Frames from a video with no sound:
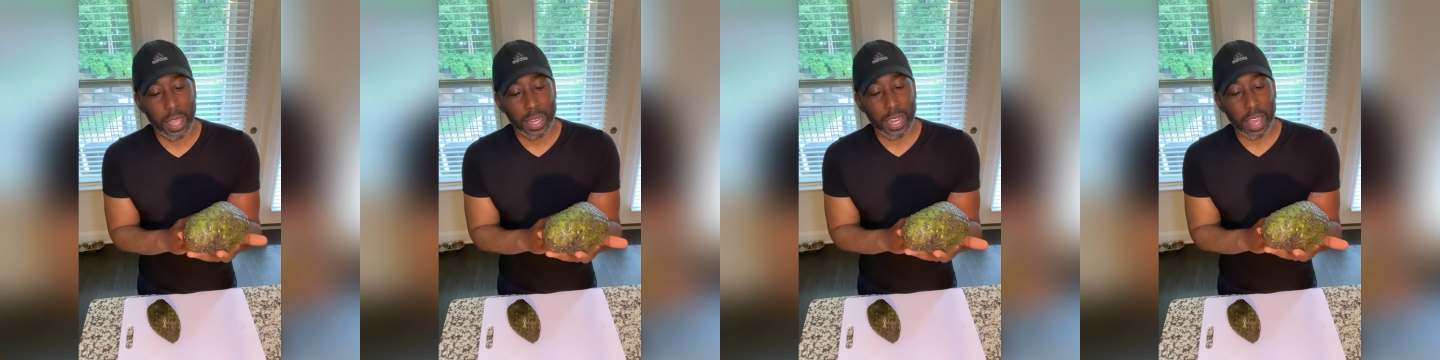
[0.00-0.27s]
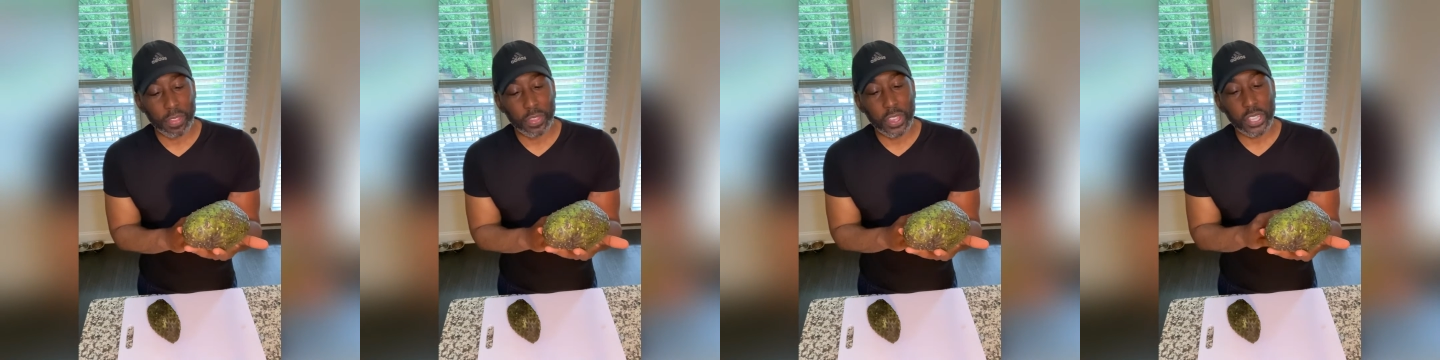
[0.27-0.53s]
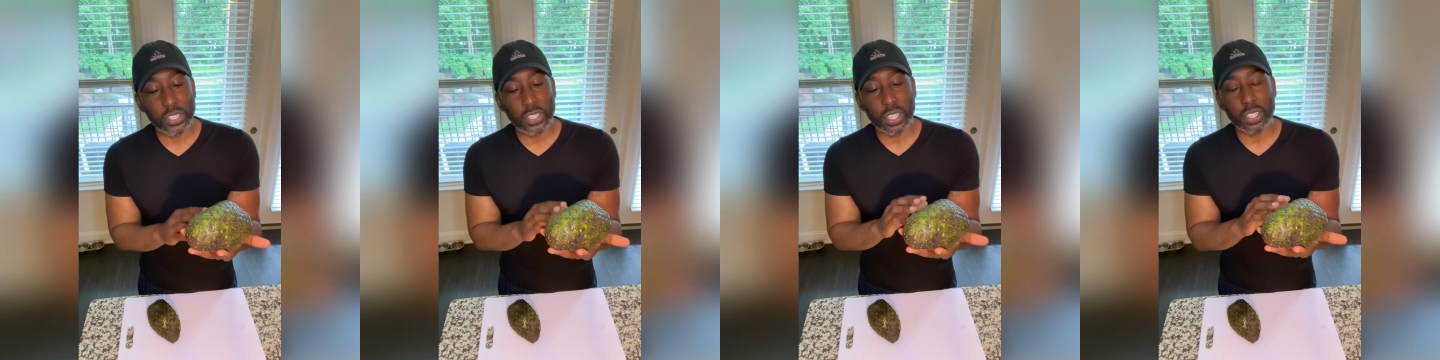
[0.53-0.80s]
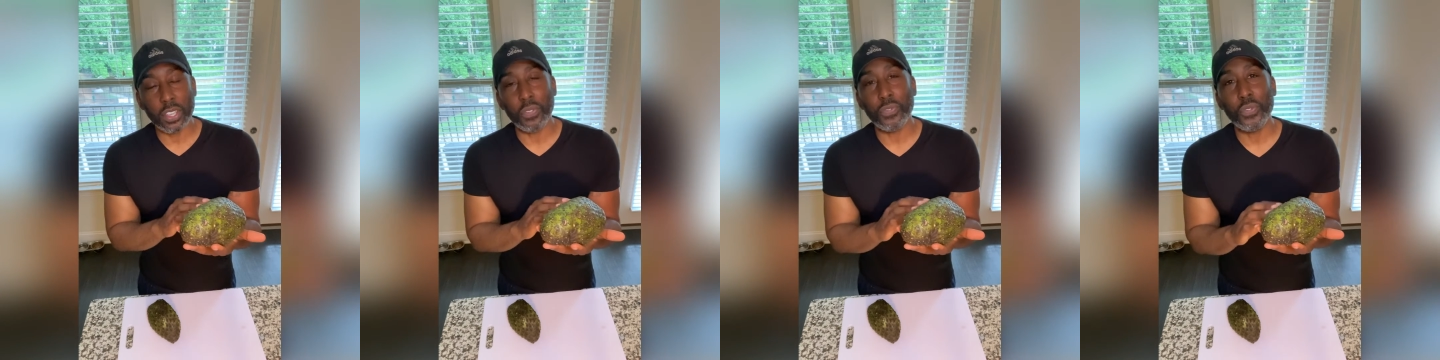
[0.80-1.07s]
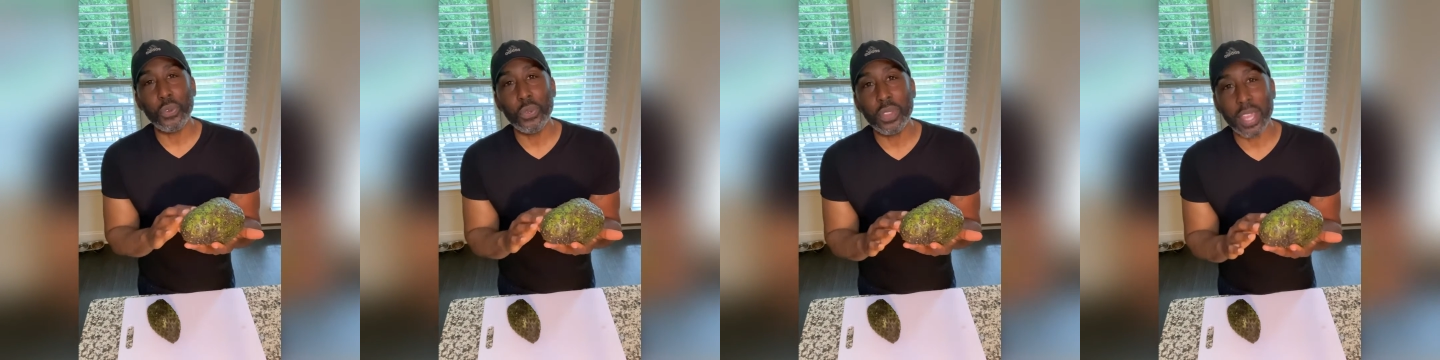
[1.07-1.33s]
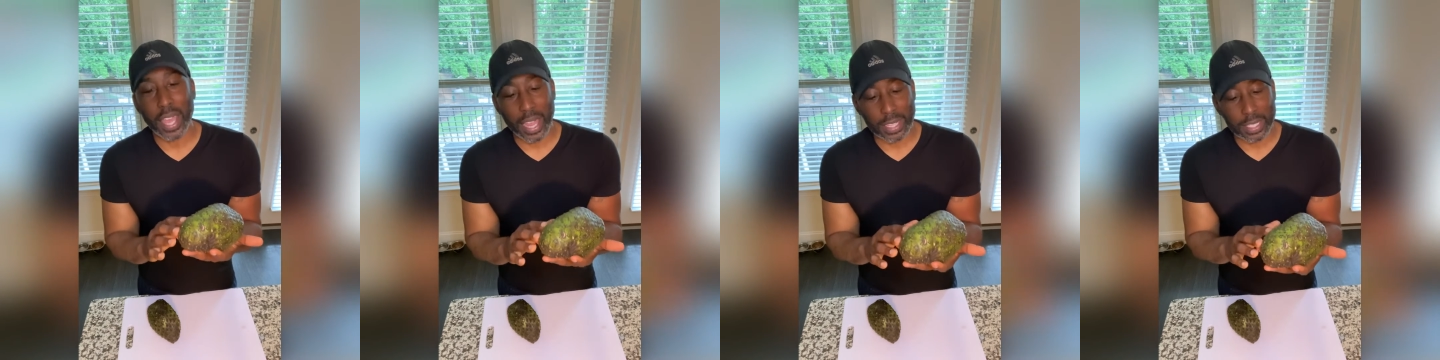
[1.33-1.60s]
and this is a fruit
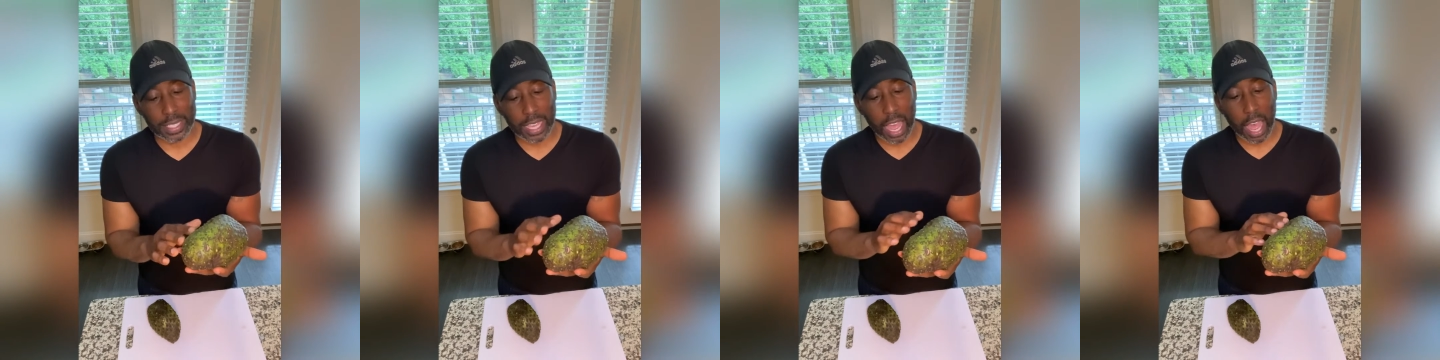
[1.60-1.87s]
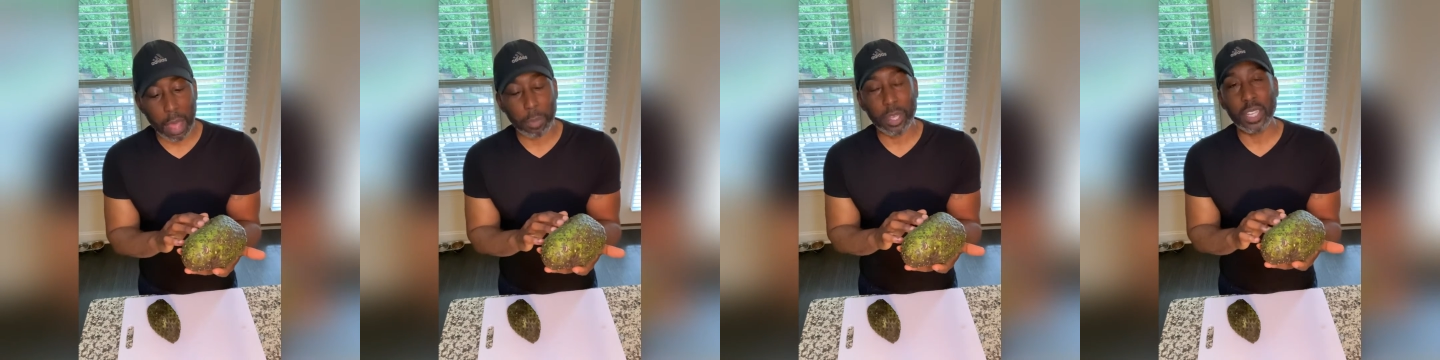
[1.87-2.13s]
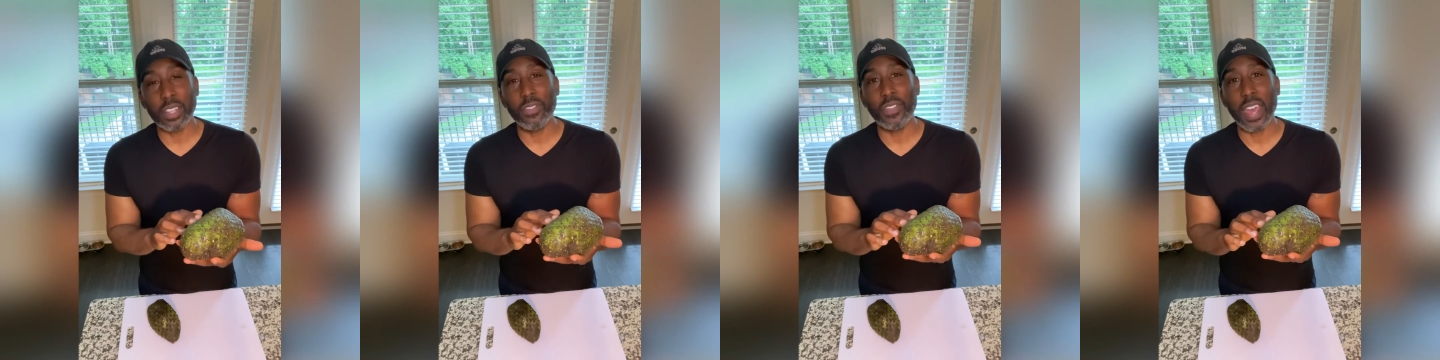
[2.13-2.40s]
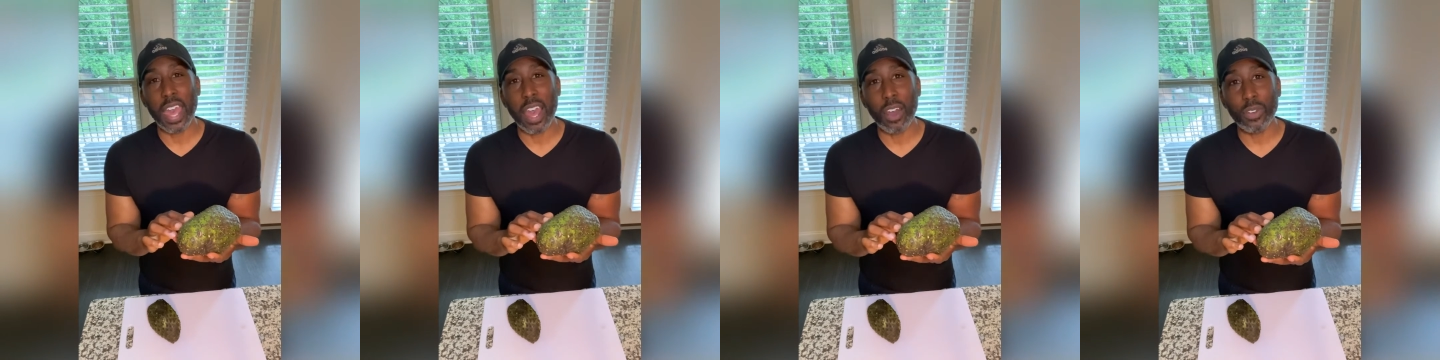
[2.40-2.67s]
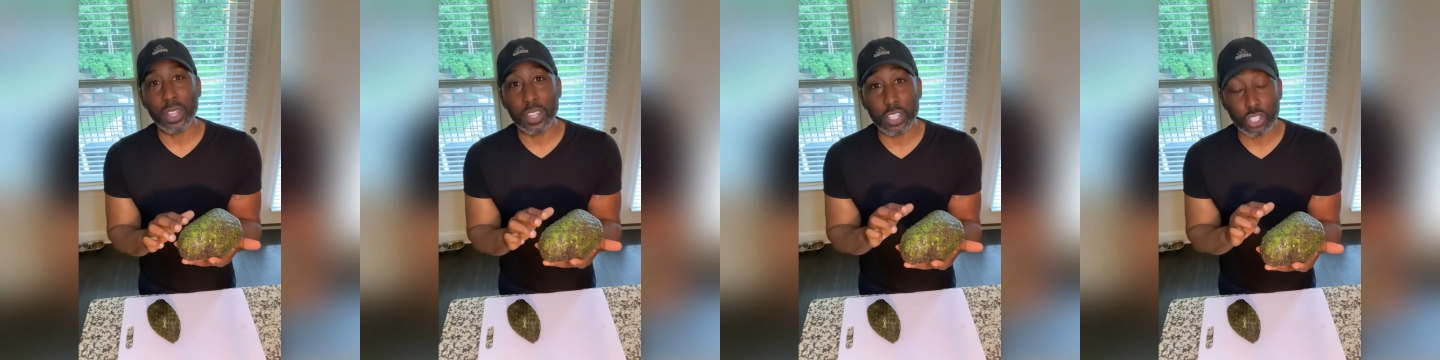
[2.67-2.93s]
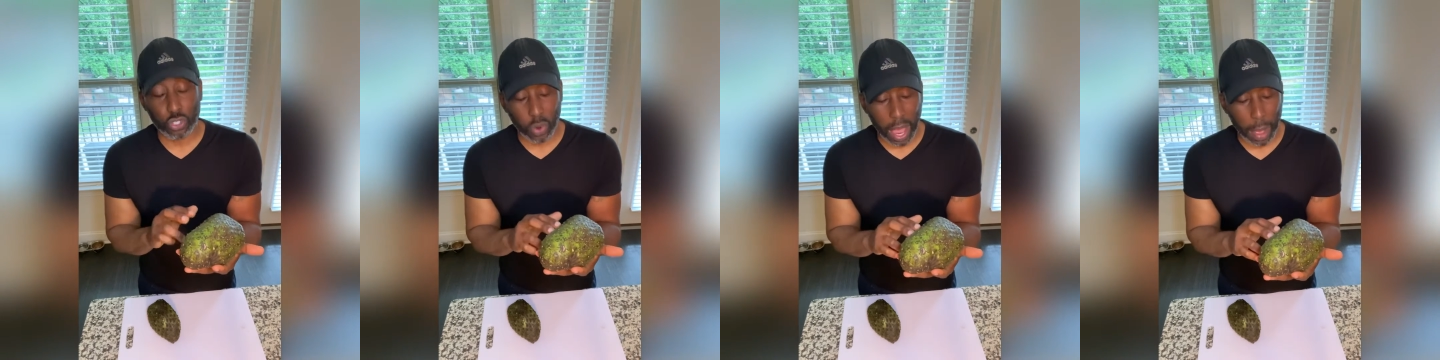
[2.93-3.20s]
that's commonly found in the
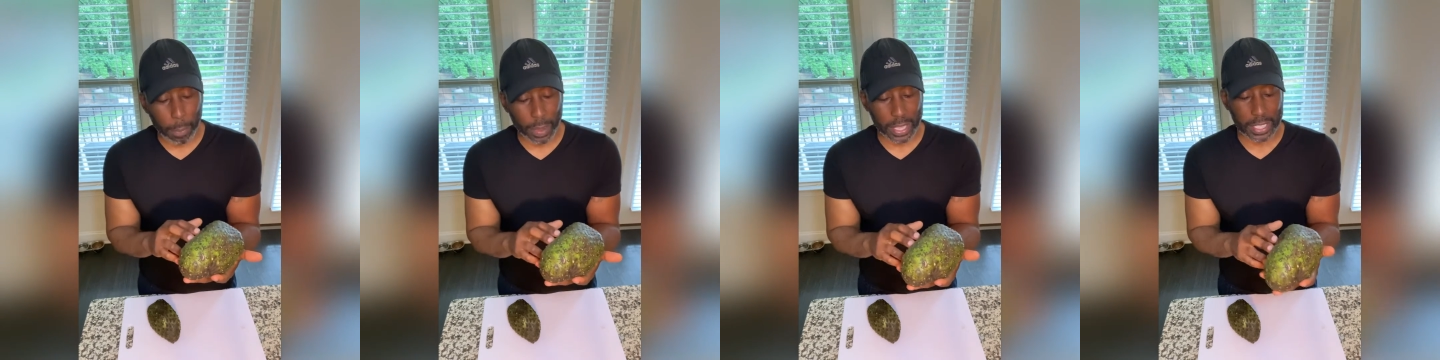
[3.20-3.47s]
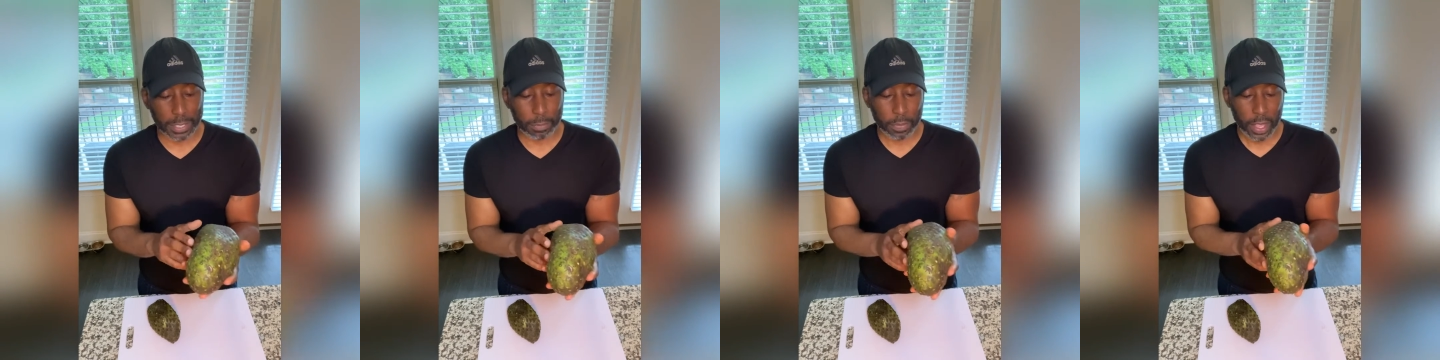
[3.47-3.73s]
tropics,